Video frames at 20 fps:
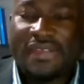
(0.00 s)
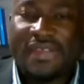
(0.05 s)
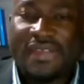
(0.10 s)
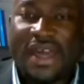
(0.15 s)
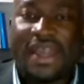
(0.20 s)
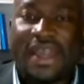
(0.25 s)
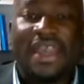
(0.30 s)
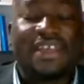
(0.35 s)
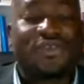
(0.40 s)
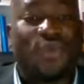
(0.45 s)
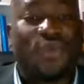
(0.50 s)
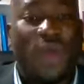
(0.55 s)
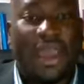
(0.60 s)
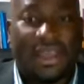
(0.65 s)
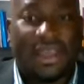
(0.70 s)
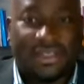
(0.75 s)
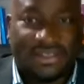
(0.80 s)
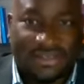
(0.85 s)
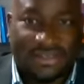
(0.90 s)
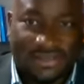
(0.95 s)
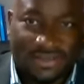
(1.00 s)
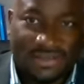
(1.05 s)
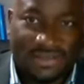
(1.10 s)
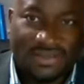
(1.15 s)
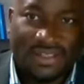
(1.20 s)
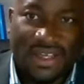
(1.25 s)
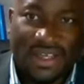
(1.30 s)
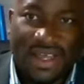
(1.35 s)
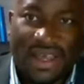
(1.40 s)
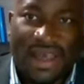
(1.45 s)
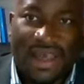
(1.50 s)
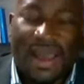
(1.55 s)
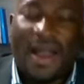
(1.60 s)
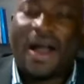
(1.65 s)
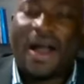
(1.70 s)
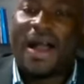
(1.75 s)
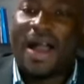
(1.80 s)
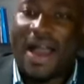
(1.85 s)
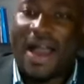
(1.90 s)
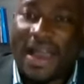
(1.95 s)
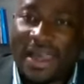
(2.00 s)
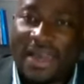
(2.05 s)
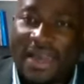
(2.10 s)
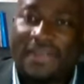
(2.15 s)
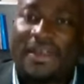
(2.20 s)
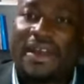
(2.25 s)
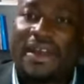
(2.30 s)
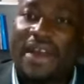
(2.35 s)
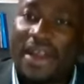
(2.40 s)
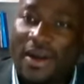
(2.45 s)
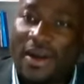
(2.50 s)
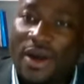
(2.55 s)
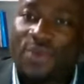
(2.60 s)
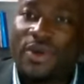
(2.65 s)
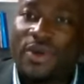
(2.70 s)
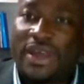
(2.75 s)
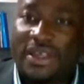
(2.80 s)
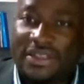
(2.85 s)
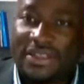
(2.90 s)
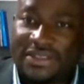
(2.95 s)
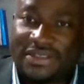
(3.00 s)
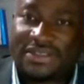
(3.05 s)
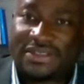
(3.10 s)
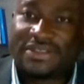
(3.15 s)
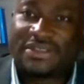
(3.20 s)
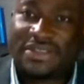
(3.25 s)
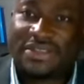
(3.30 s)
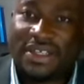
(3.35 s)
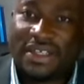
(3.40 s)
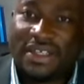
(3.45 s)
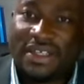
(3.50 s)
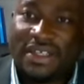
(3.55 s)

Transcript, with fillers: that His ways are higher than our ways.